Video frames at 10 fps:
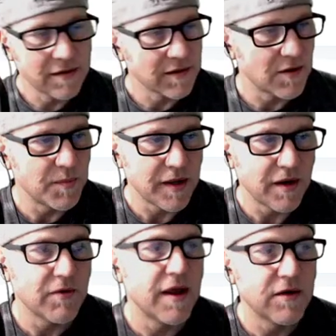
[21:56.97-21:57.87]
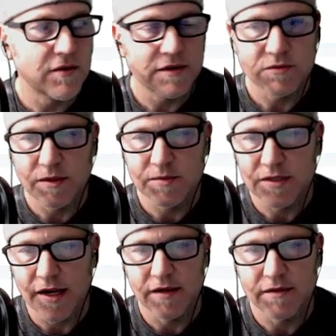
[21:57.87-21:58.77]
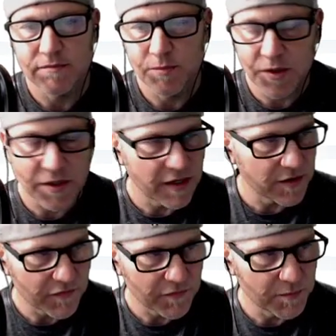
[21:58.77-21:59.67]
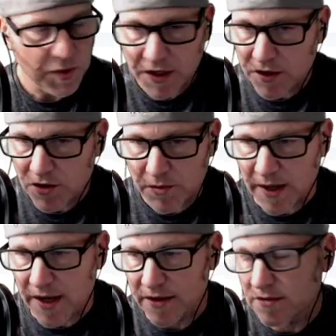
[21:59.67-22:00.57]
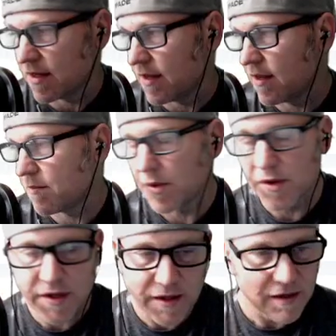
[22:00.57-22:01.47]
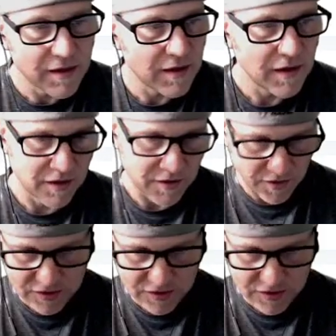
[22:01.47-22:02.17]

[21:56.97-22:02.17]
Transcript: go play around on this website. Put in your box and put in your